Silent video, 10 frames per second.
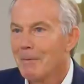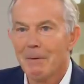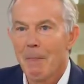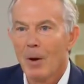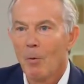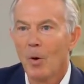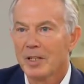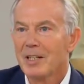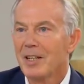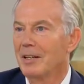I mean,
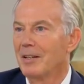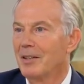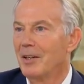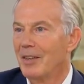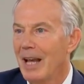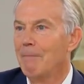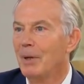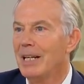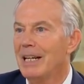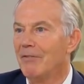What is it that they
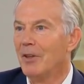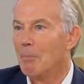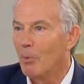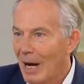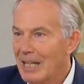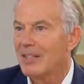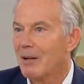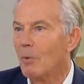believe that Brexit